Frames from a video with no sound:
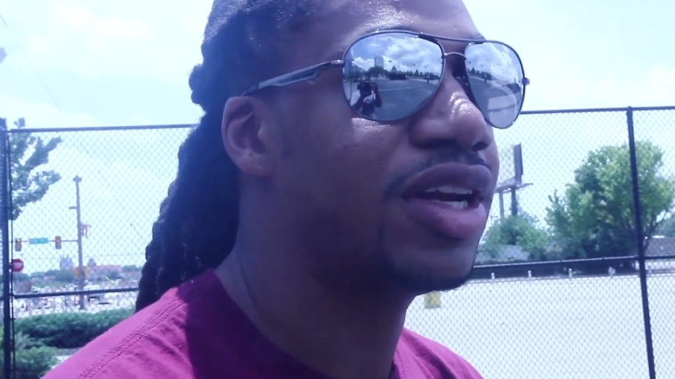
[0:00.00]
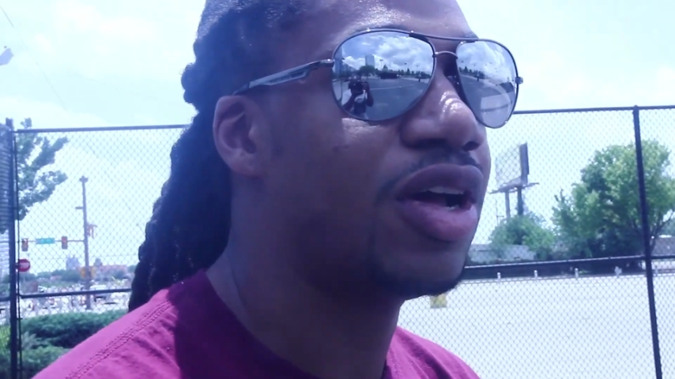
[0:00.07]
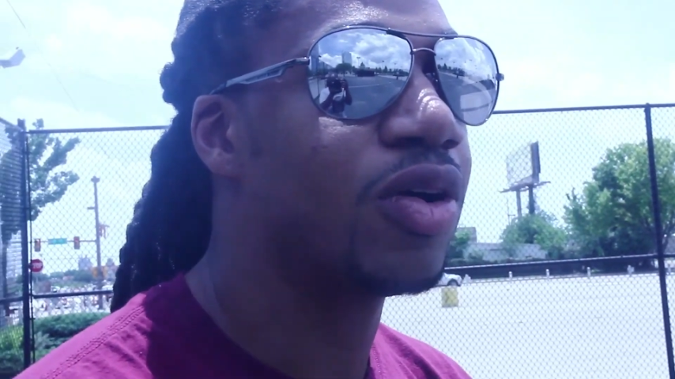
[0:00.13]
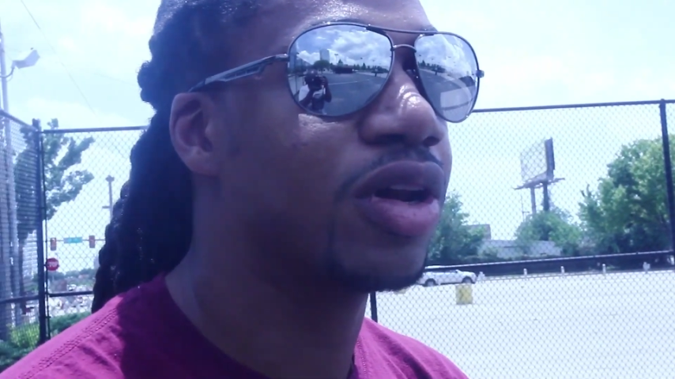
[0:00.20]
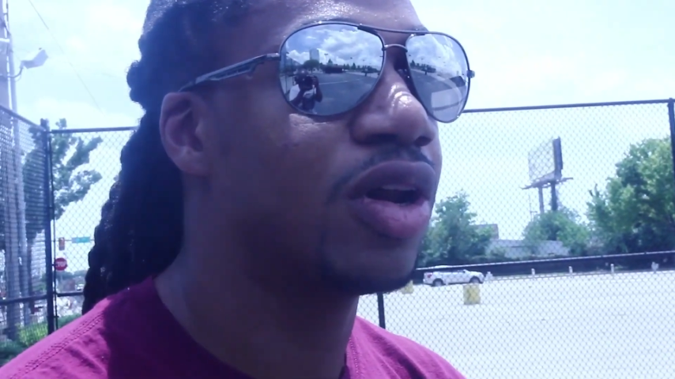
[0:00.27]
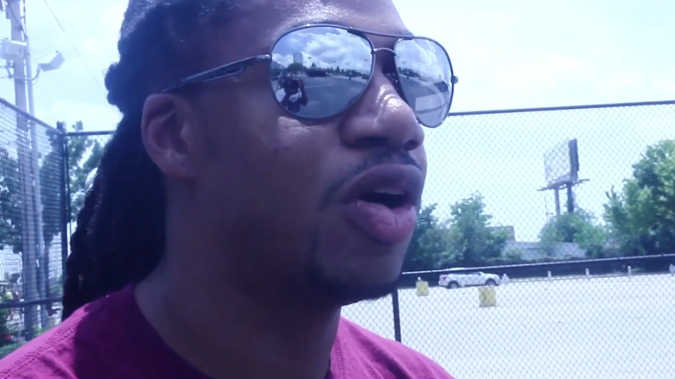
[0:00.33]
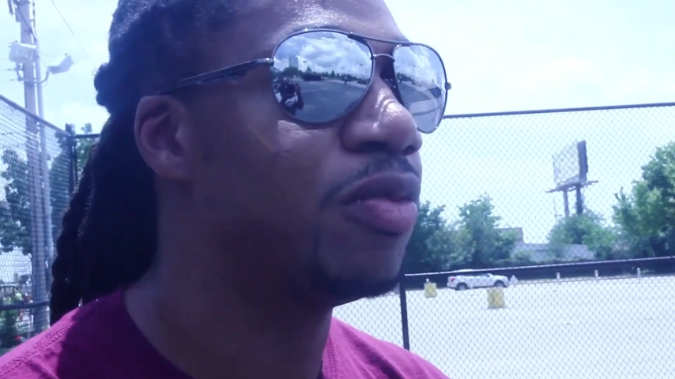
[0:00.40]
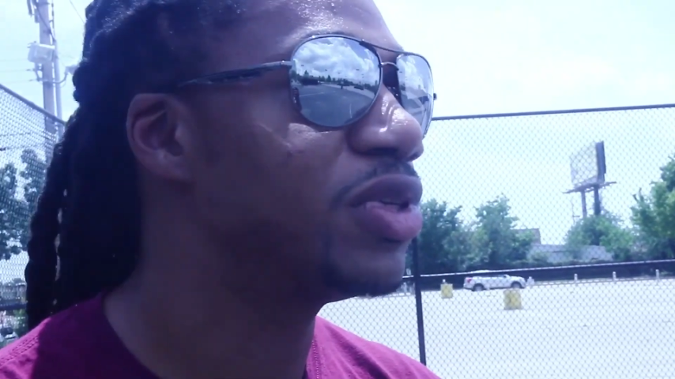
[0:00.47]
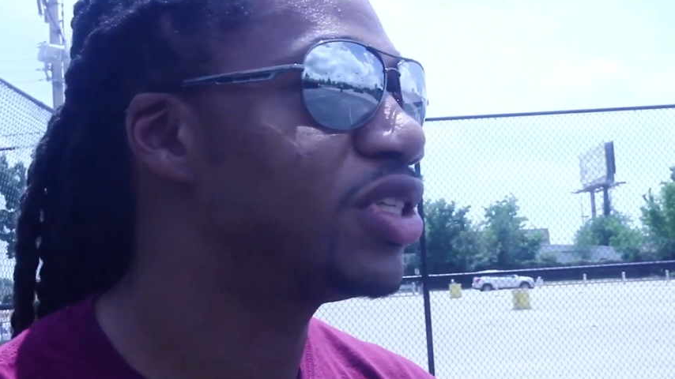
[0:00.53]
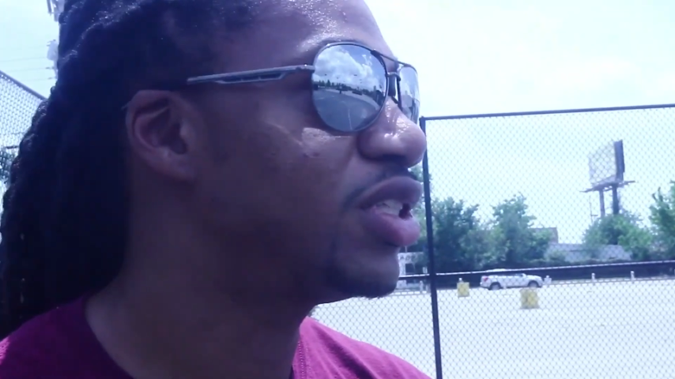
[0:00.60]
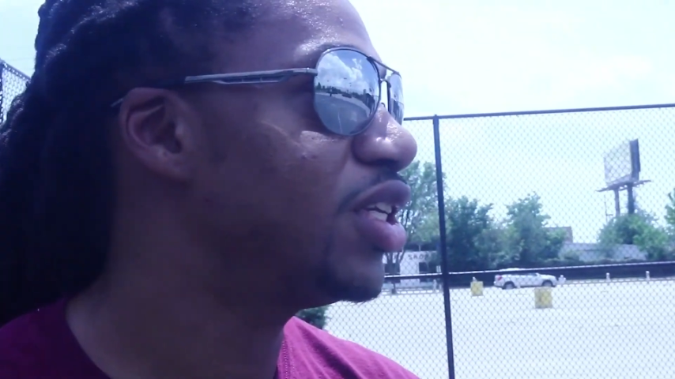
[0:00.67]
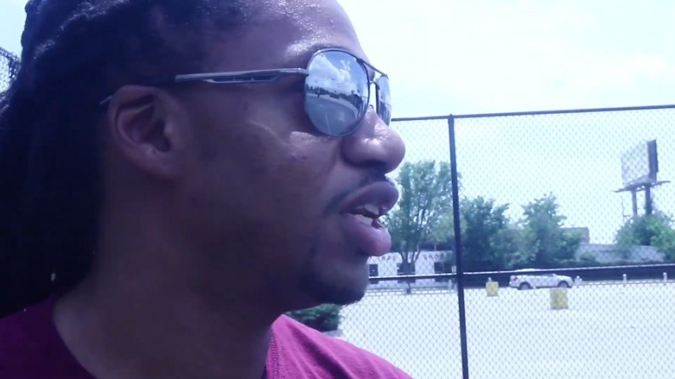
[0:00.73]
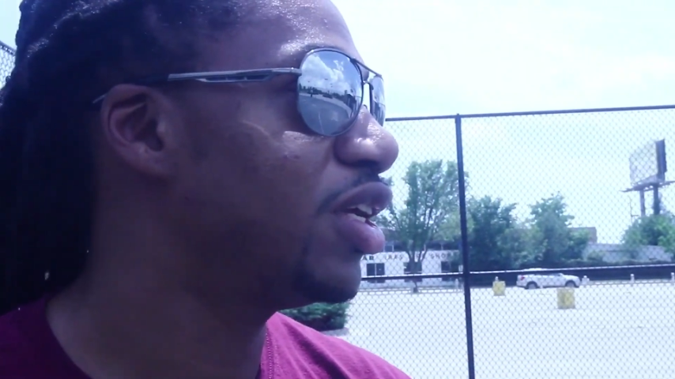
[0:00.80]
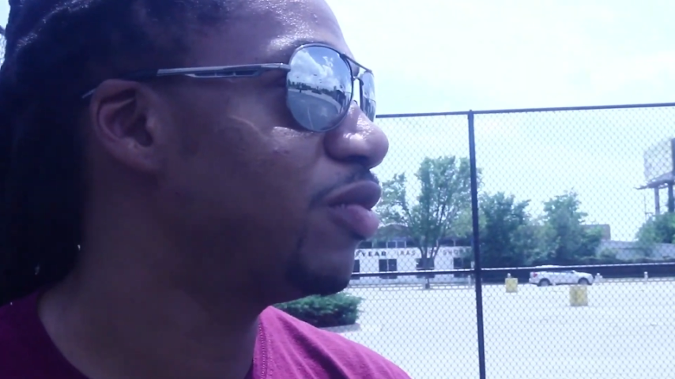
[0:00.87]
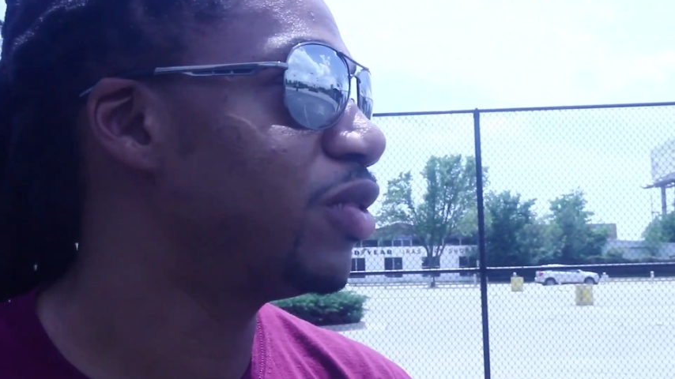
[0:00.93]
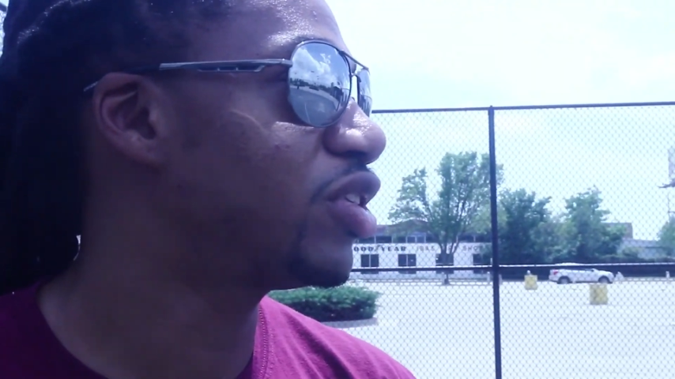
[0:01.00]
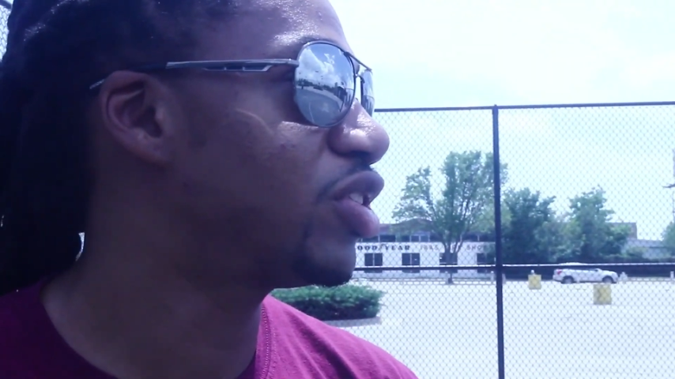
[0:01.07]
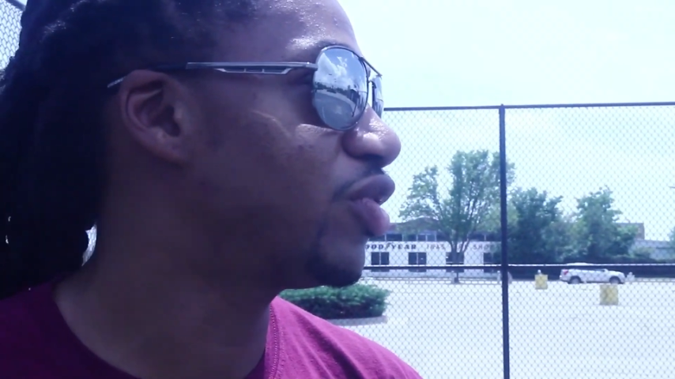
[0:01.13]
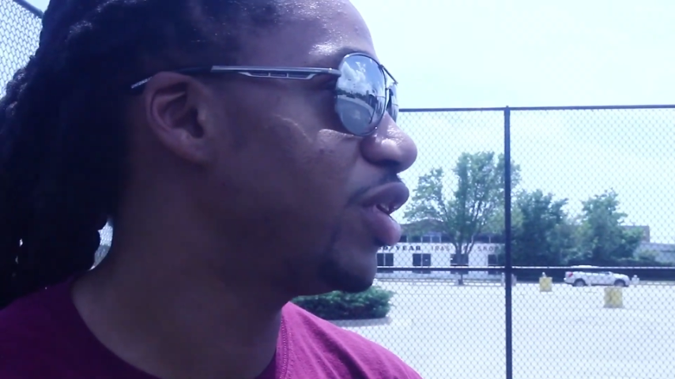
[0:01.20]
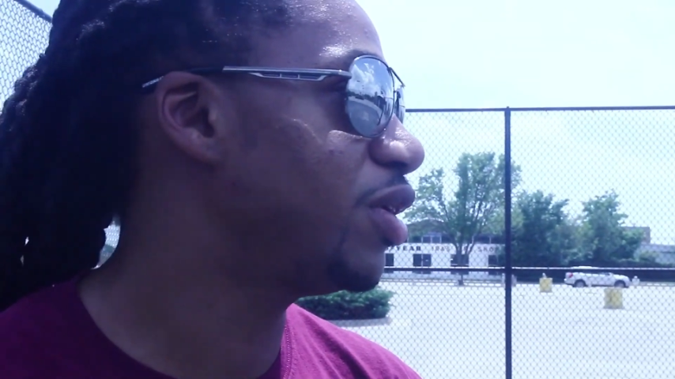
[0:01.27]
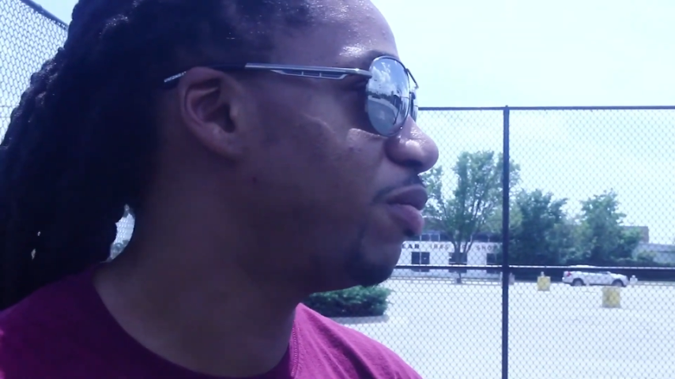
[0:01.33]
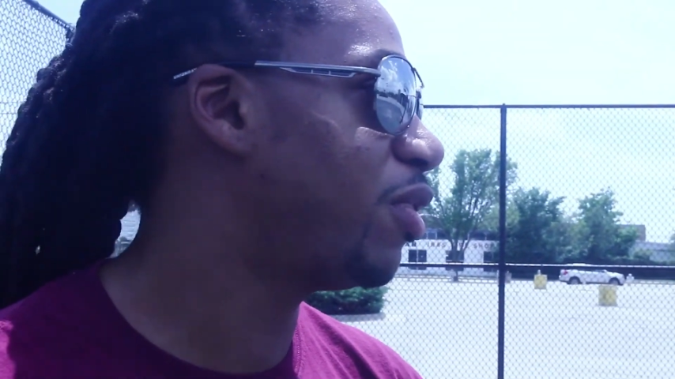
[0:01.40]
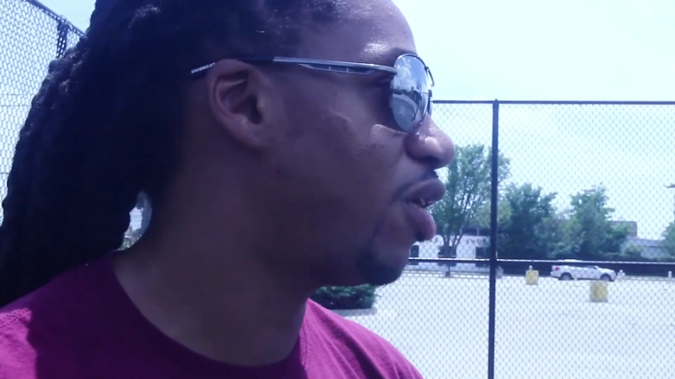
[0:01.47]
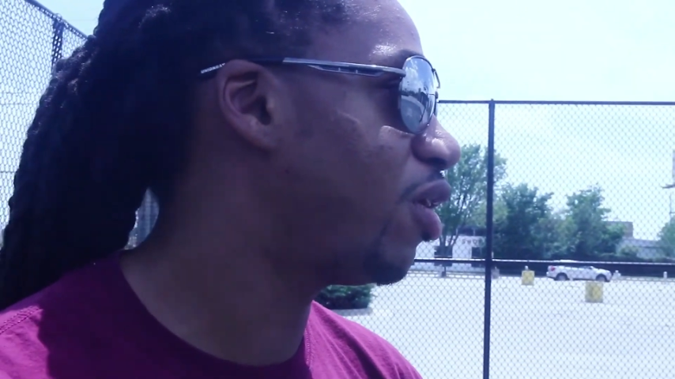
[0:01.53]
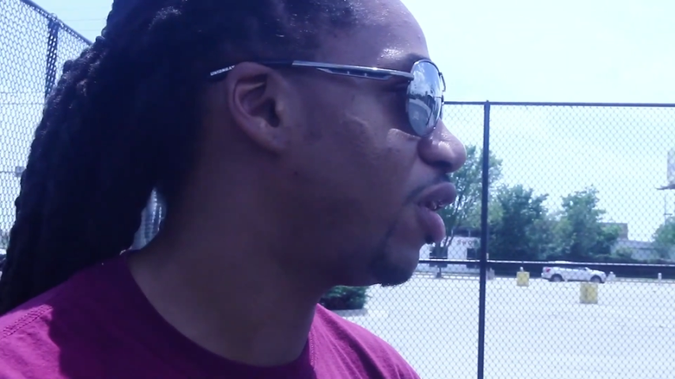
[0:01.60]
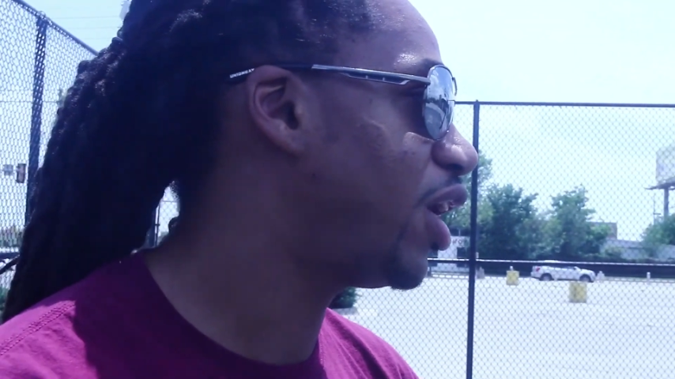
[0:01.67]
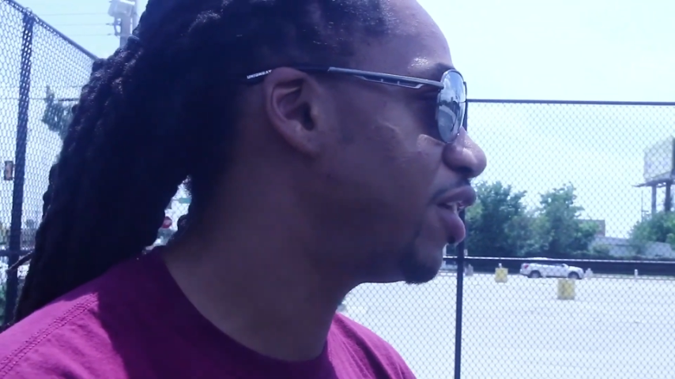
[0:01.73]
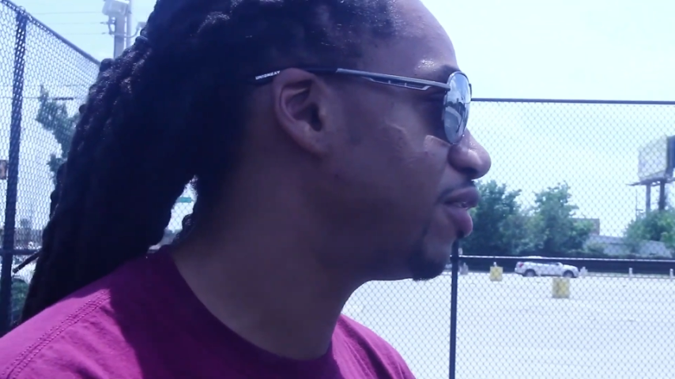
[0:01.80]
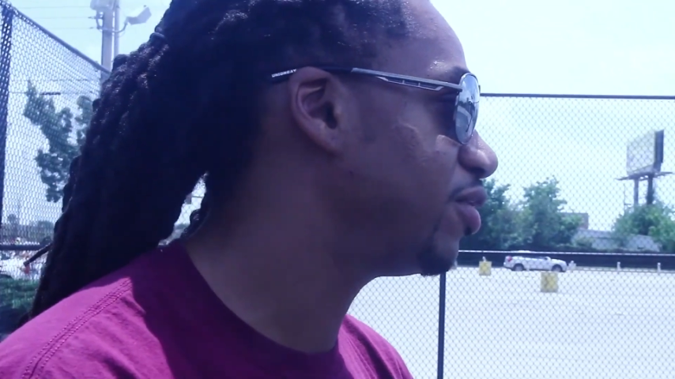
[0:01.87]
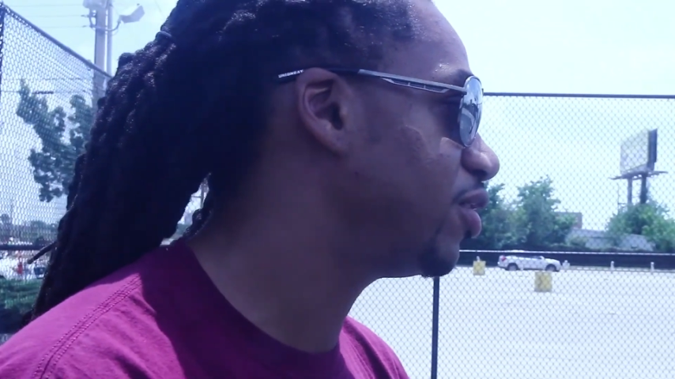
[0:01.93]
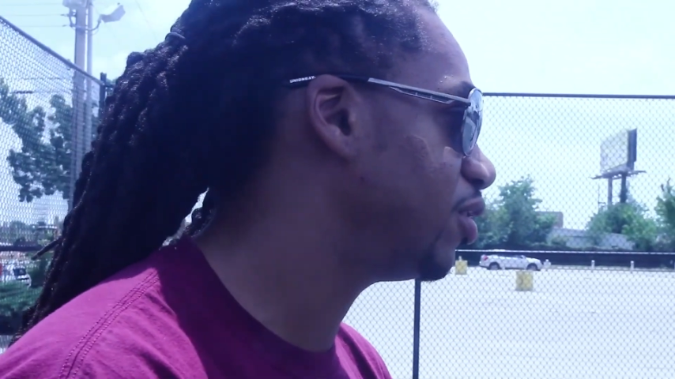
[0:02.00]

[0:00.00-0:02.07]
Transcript: Oklahoma City with streetball life.